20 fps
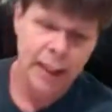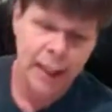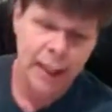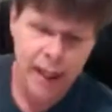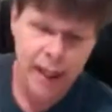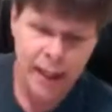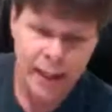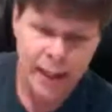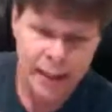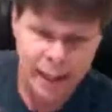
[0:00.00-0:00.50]

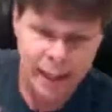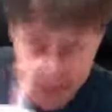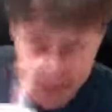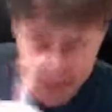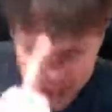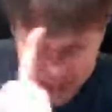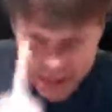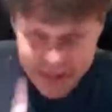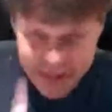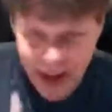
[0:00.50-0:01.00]
and he
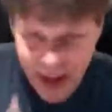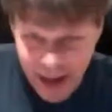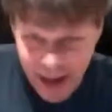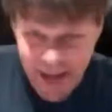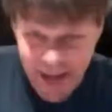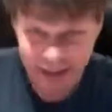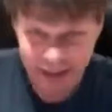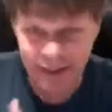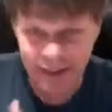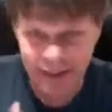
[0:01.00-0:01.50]
said,
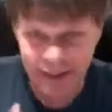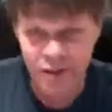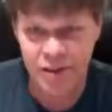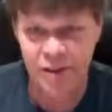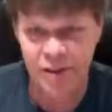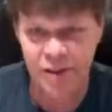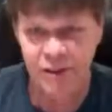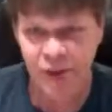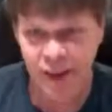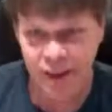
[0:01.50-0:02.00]
and here's the
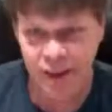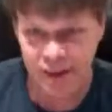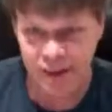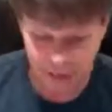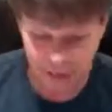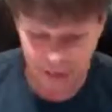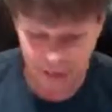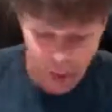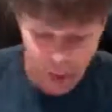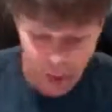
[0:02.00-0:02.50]
funny
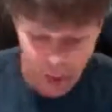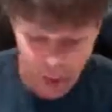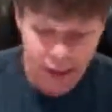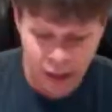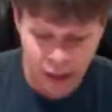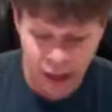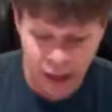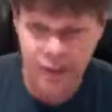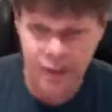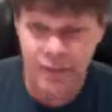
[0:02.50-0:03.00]
thing, my
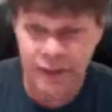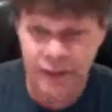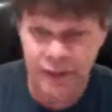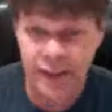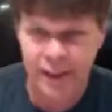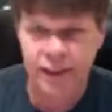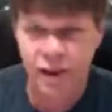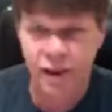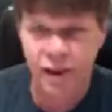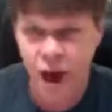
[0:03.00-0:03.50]
life did
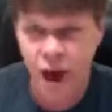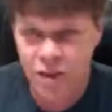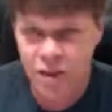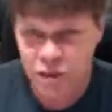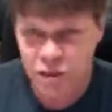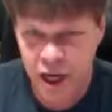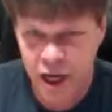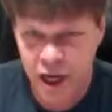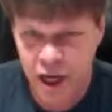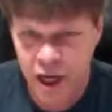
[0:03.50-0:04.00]
not
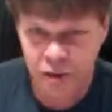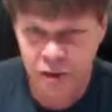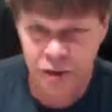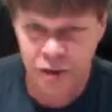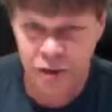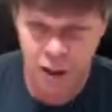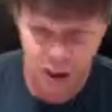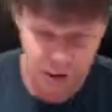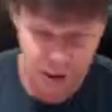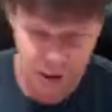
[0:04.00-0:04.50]

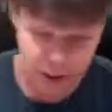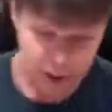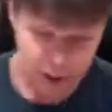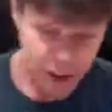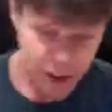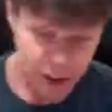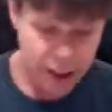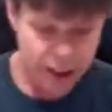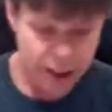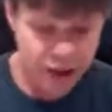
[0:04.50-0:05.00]
change
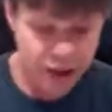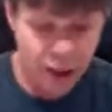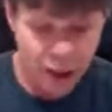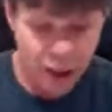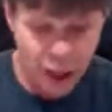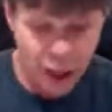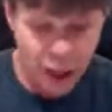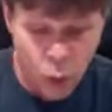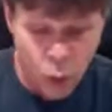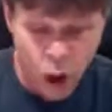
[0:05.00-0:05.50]
until
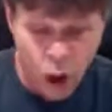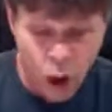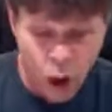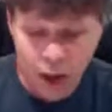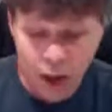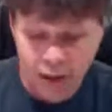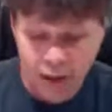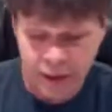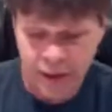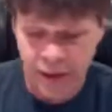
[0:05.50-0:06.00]
I
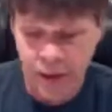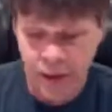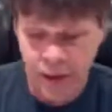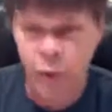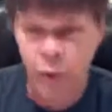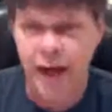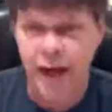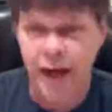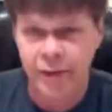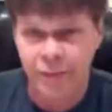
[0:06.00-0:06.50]
walked in the
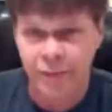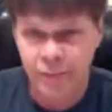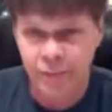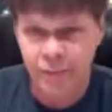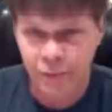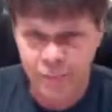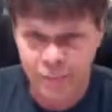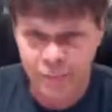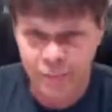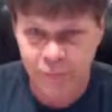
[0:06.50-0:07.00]
rain for
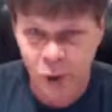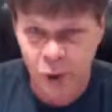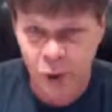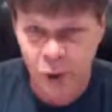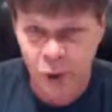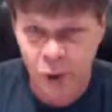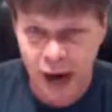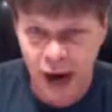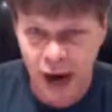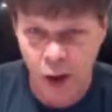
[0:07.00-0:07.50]
4
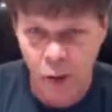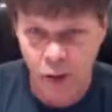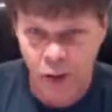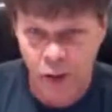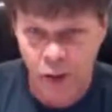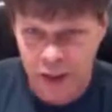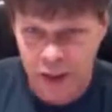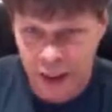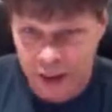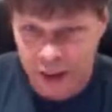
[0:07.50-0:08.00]

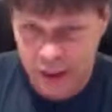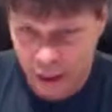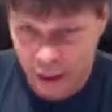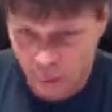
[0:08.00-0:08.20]
hours, and I